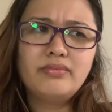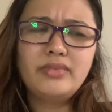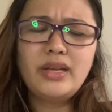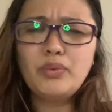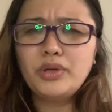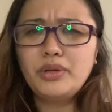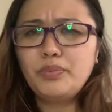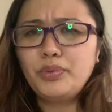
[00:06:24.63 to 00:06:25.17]
they
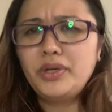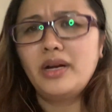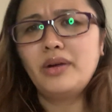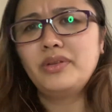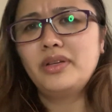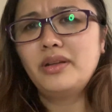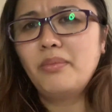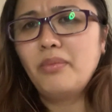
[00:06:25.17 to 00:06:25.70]
wouldn't put it
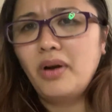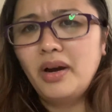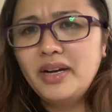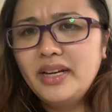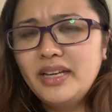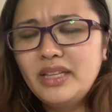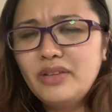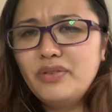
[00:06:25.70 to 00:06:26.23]
out in the
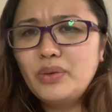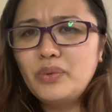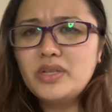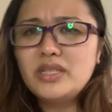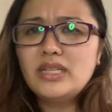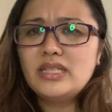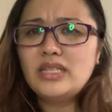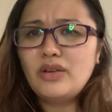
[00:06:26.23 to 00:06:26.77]
market if it
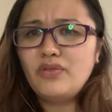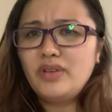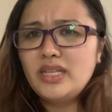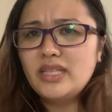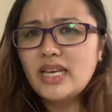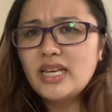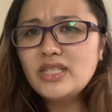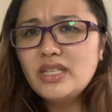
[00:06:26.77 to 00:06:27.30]
wasn't safely
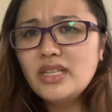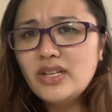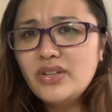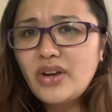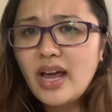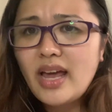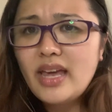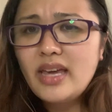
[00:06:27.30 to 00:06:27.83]
tested,
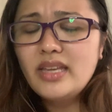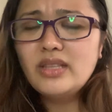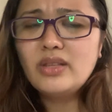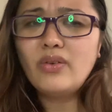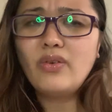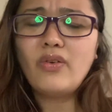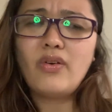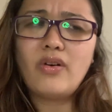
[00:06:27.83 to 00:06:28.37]
right?
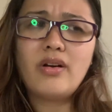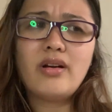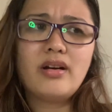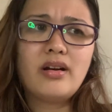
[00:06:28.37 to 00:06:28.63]
Or,